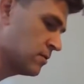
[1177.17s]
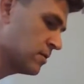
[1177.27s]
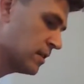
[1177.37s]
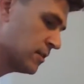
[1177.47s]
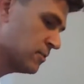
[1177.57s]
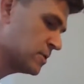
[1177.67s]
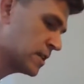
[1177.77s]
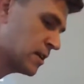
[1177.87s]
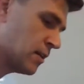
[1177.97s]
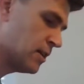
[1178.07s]
Well, there was a
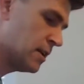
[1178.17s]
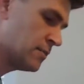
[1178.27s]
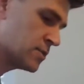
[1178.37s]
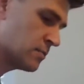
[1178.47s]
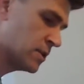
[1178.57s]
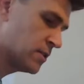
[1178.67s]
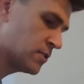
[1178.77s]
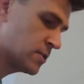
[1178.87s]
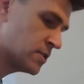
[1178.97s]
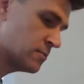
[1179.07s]
curry leaf somewhere in this
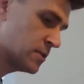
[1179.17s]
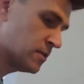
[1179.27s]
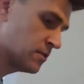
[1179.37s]
recipe.